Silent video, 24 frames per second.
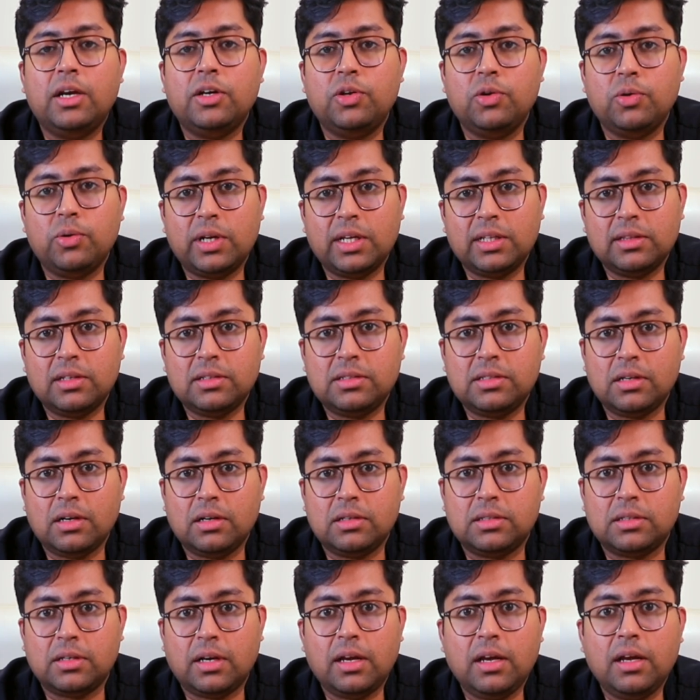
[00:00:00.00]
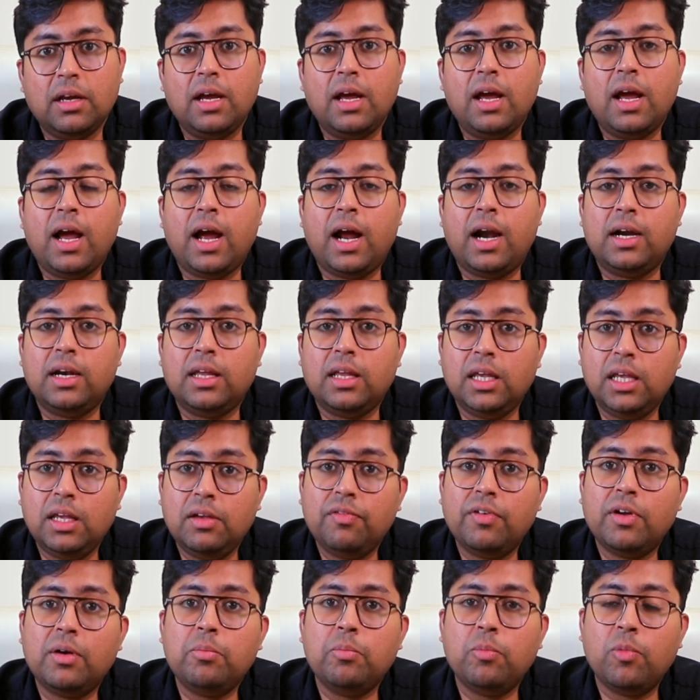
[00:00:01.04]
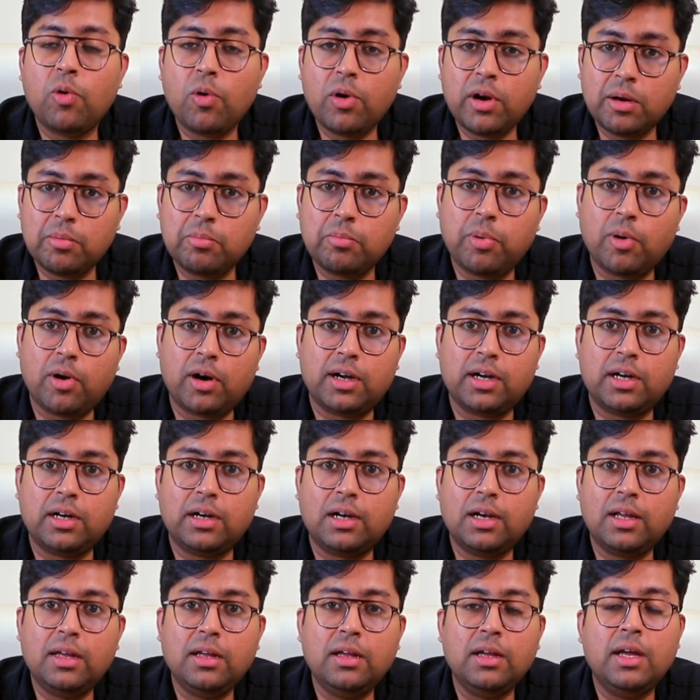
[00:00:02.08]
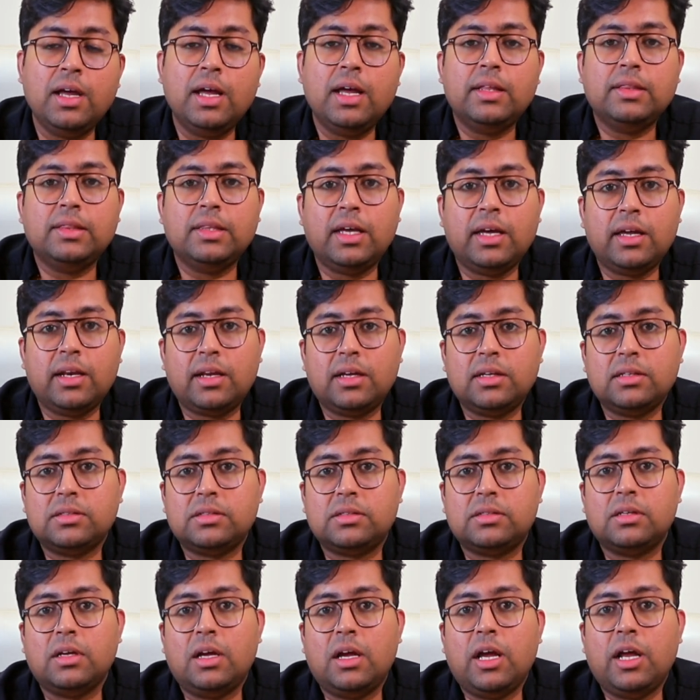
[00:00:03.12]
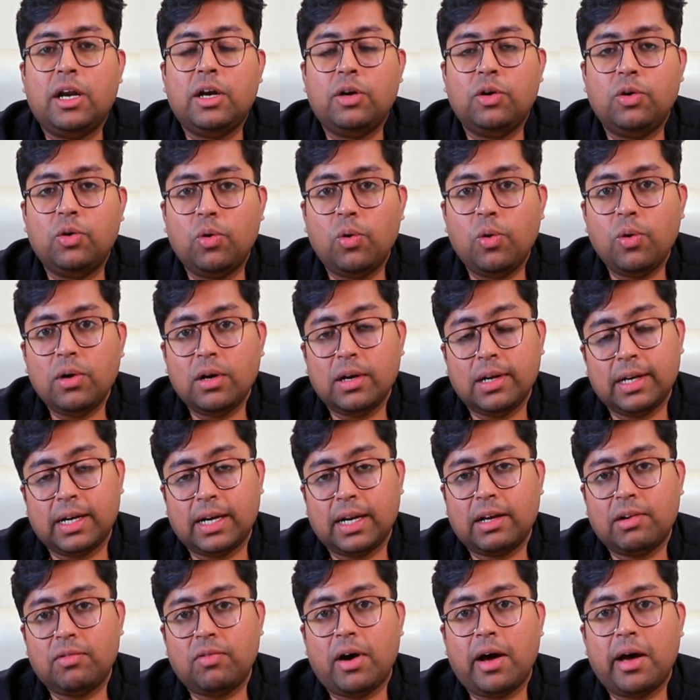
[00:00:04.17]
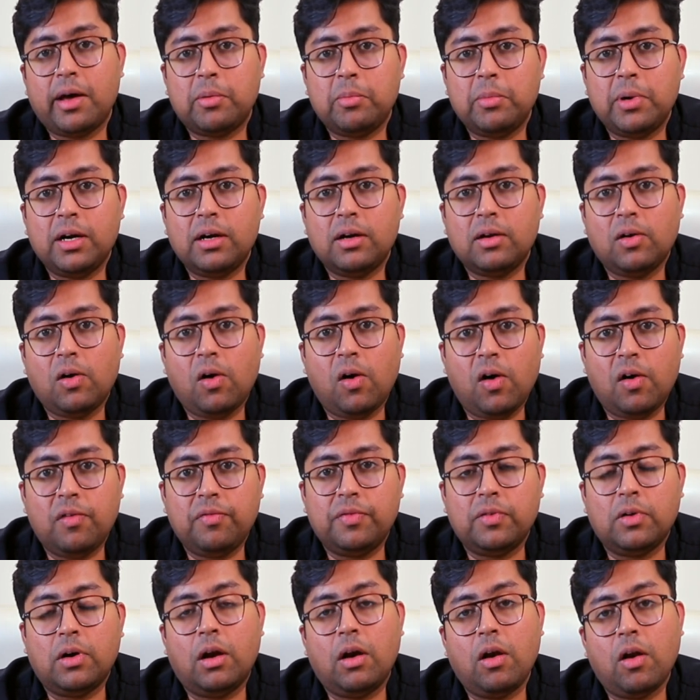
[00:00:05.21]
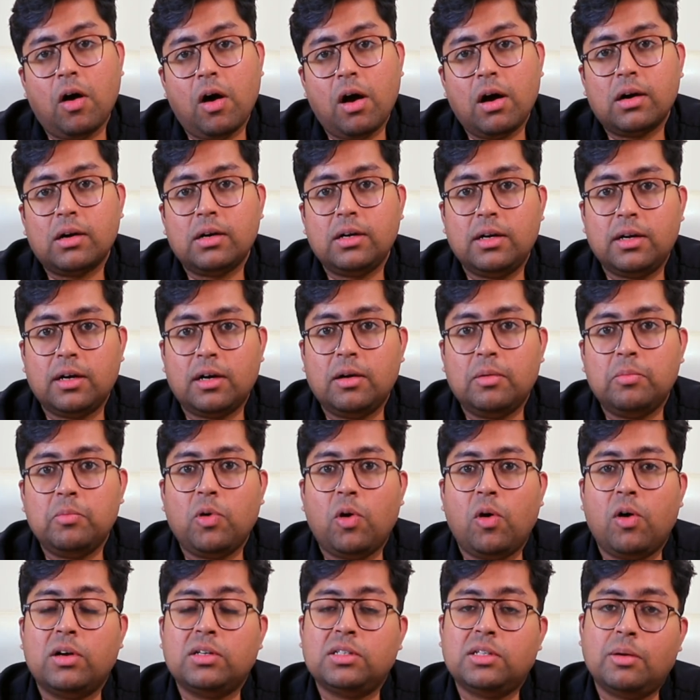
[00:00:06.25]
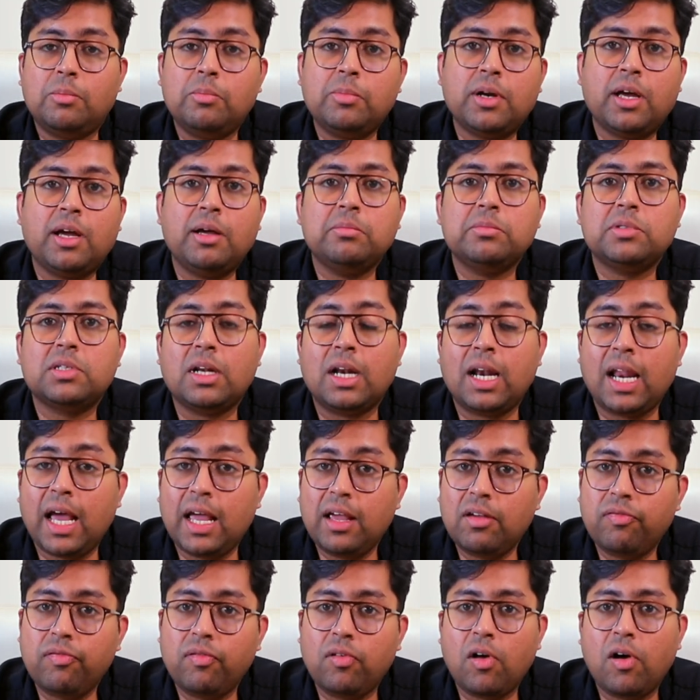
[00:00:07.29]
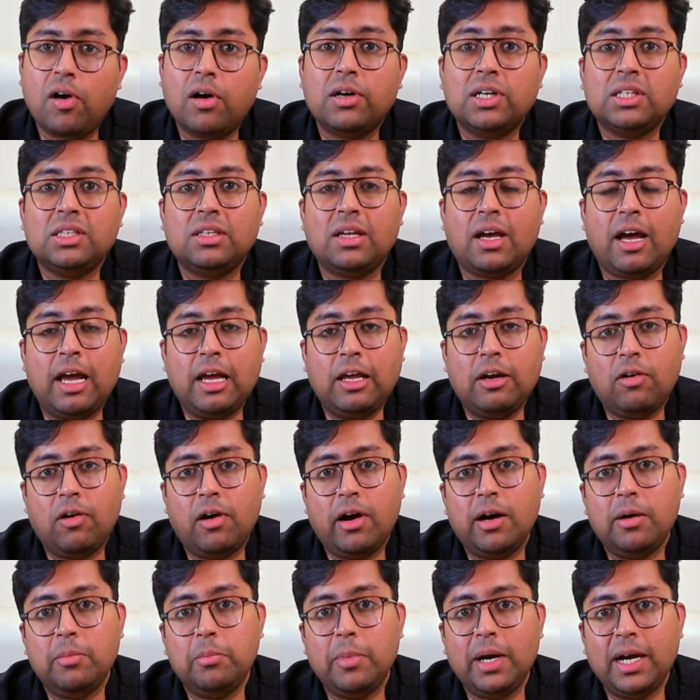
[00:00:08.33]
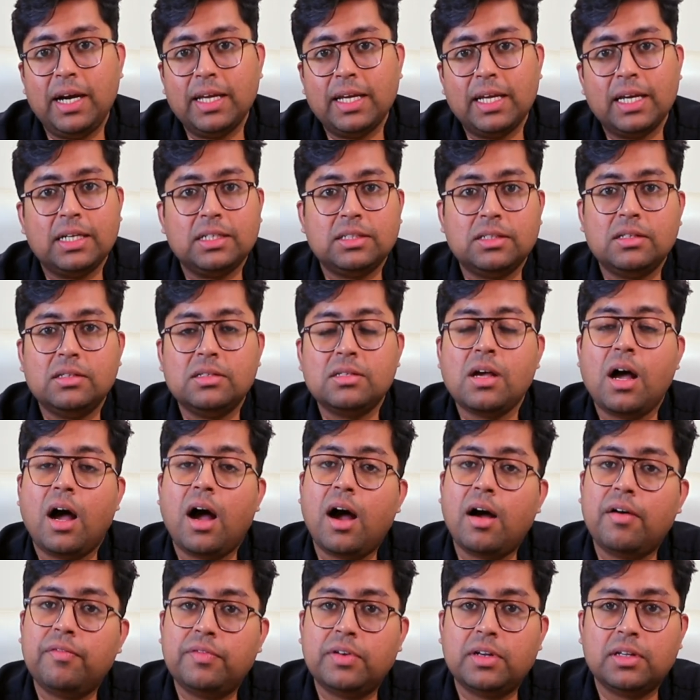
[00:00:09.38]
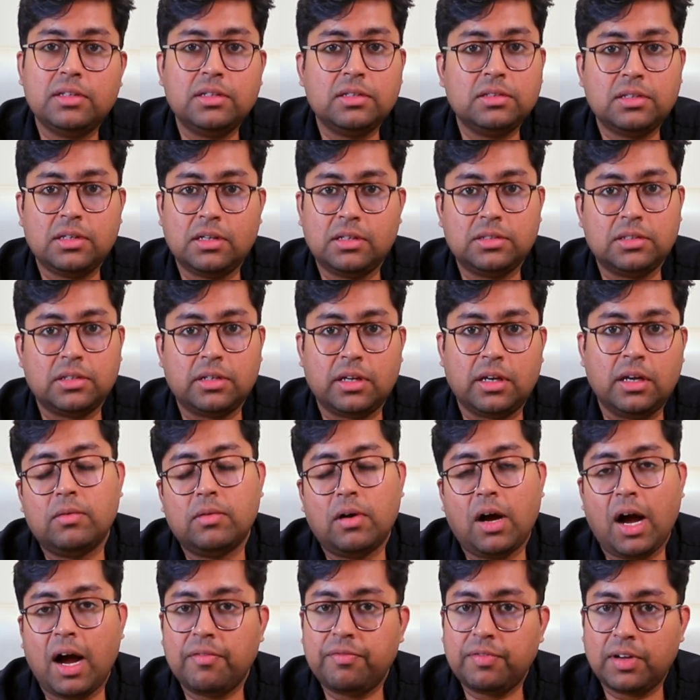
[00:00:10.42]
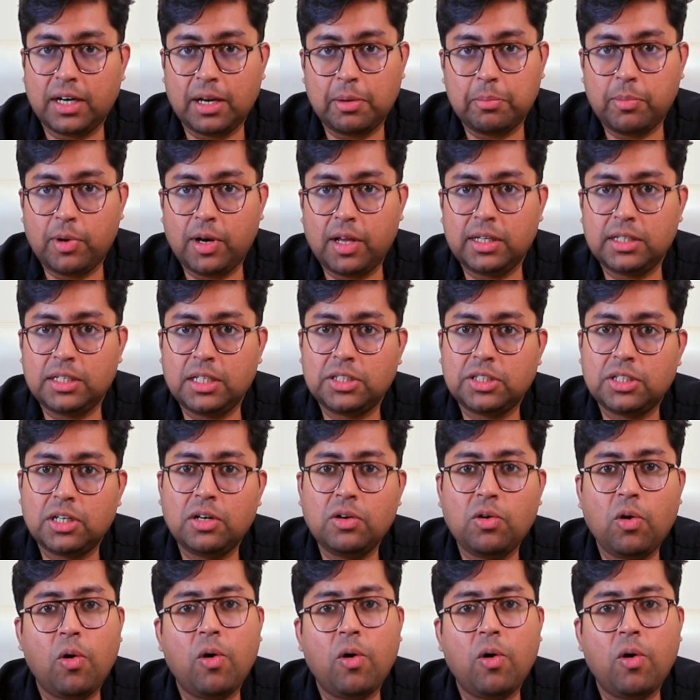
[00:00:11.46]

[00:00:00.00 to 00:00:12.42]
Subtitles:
during the surgery. And even more importantly, there is no requirement of long-term or sometimes lifelong thyroid medications after the surgery. After embolization